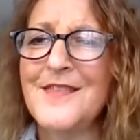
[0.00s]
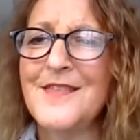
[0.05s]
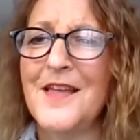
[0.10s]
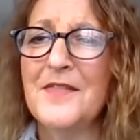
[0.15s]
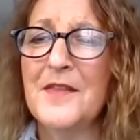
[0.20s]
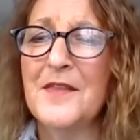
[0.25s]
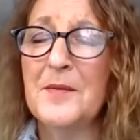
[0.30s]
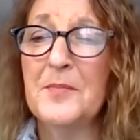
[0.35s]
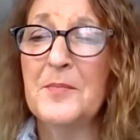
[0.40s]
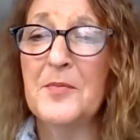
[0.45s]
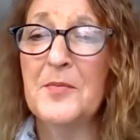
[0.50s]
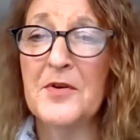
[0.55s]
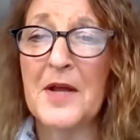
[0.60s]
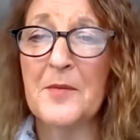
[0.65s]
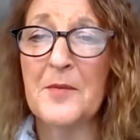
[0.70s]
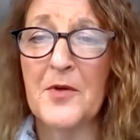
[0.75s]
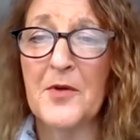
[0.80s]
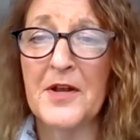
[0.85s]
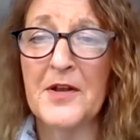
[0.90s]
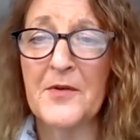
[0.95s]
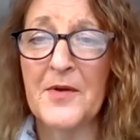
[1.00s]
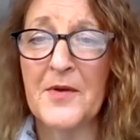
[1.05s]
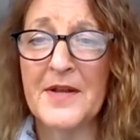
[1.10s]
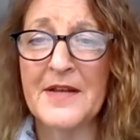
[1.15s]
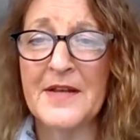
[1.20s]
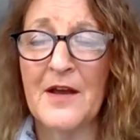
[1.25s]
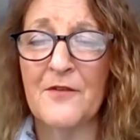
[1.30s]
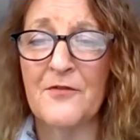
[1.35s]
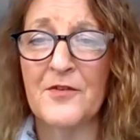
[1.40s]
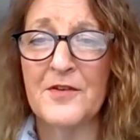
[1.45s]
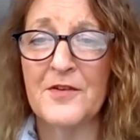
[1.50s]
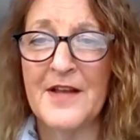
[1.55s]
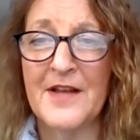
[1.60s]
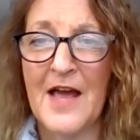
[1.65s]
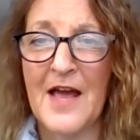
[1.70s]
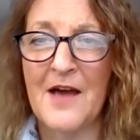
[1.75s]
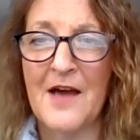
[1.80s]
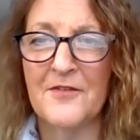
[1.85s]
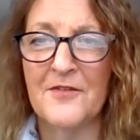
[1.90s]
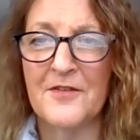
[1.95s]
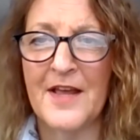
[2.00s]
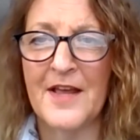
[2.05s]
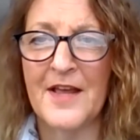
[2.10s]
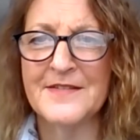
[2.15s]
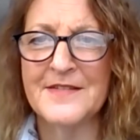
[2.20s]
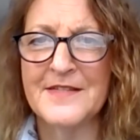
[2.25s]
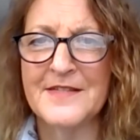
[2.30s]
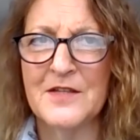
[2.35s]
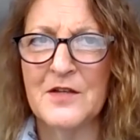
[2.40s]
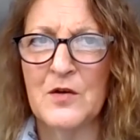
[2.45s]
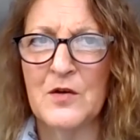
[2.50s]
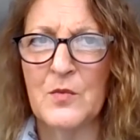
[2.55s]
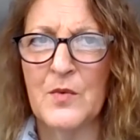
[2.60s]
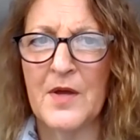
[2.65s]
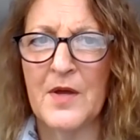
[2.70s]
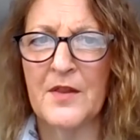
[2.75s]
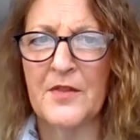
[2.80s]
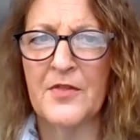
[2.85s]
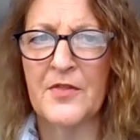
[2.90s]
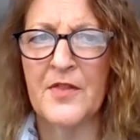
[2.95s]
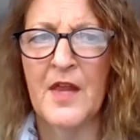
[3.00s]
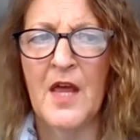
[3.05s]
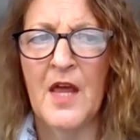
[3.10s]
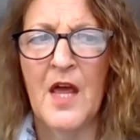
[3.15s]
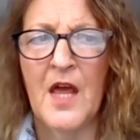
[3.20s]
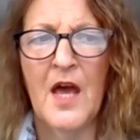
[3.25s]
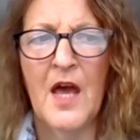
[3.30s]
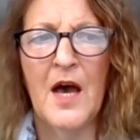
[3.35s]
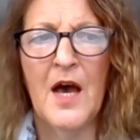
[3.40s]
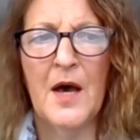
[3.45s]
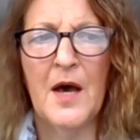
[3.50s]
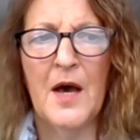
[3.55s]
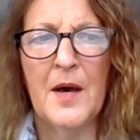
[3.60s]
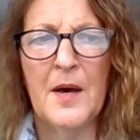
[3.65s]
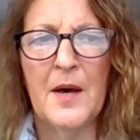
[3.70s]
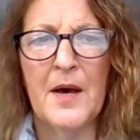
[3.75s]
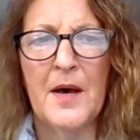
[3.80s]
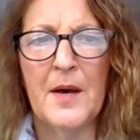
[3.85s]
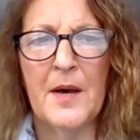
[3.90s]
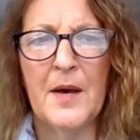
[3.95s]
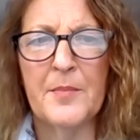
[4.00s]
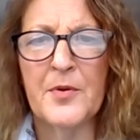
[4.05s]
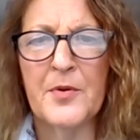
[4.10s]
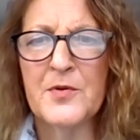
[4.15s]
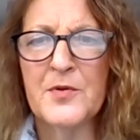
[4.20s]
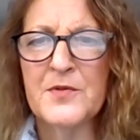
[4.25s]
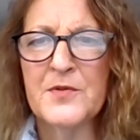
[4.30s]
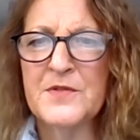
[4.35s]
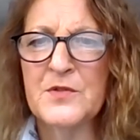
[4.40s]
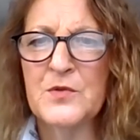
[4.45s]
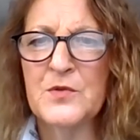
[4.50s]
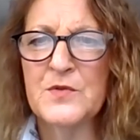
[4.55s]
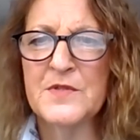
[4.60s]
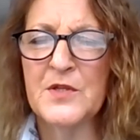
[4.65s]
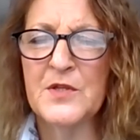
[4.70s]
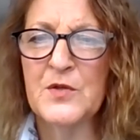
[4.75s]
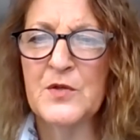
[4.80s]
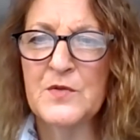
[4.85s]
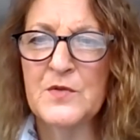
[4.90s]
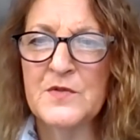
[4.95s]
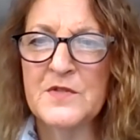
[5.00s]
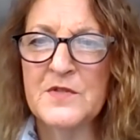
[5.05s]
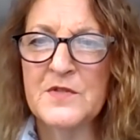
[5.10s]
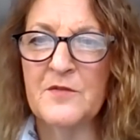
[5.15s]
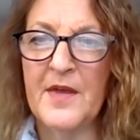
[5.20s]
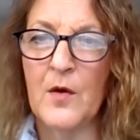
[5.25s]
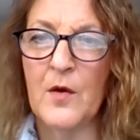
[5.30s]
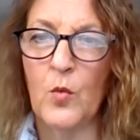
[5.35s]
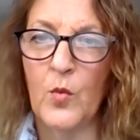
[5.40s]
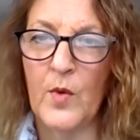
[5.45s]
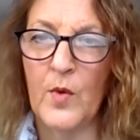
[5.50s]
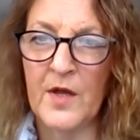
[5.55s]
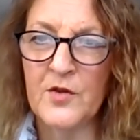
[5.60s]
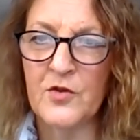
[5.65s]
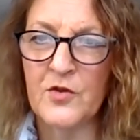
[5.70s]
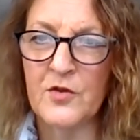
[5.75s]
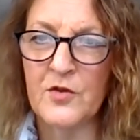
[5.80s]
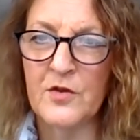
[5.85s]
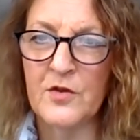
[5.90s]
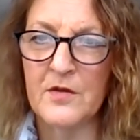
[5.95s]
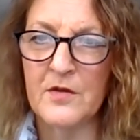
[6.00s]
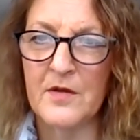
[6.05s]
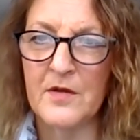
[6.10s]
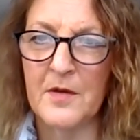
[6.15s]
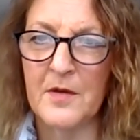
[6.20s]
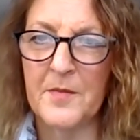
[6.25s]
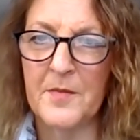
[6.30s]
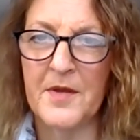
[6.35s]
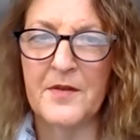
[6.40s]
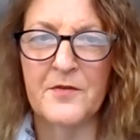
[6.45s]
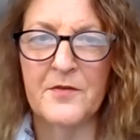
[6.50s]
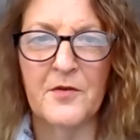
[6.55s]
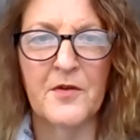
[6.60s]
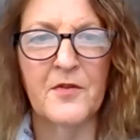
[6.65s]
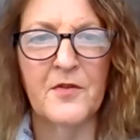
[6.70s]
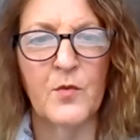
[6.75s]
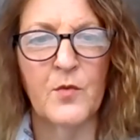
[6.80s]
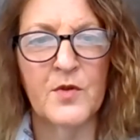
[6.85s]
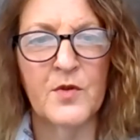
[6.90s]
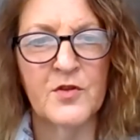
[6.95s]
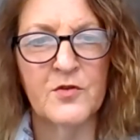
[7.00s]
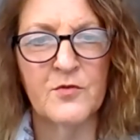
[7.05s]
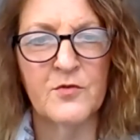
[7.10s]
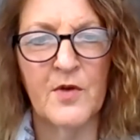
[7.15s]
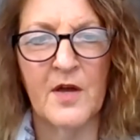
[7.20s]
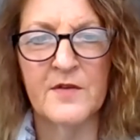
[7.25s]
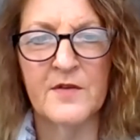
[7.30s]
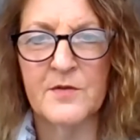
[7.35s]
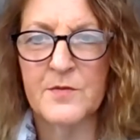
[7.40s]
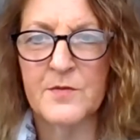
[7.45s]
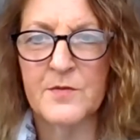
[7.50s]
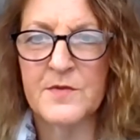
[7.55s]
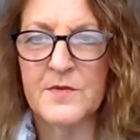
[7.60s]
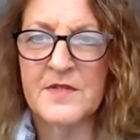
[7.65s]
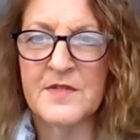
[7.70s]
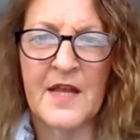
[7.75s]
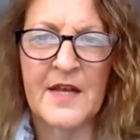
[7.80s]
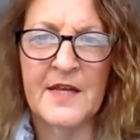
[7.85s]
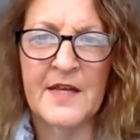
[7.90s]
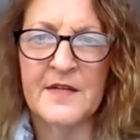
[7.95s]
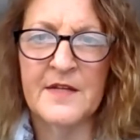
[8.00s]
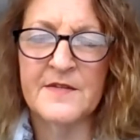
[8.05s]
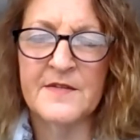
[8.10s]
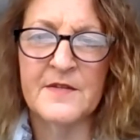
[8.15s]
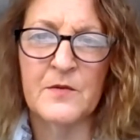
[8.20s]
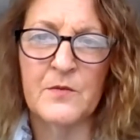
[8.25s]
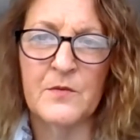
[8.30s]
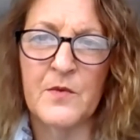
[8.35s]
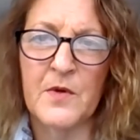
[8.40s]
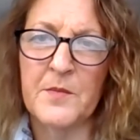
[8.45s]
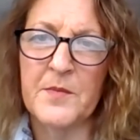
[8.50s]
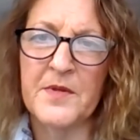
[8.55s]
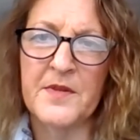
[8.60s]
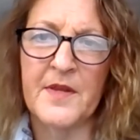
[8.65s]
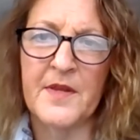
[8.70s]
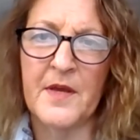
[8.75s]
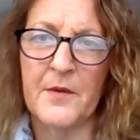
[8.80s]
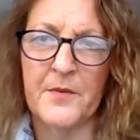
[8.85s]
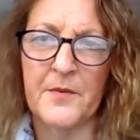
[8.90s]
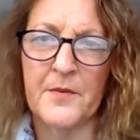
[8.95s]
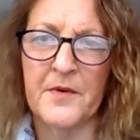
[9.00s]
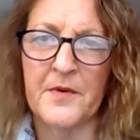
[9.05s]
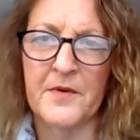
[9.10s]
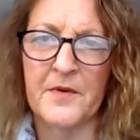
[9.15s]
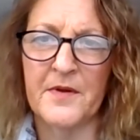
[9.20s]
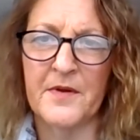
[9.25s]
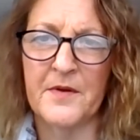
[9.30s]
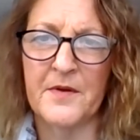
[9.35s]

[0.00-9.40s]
the book I'm writing right now for novel has to deal with a person who's accused of being a witch. I mean, during the witch trials, there was a lot of innocent women that were,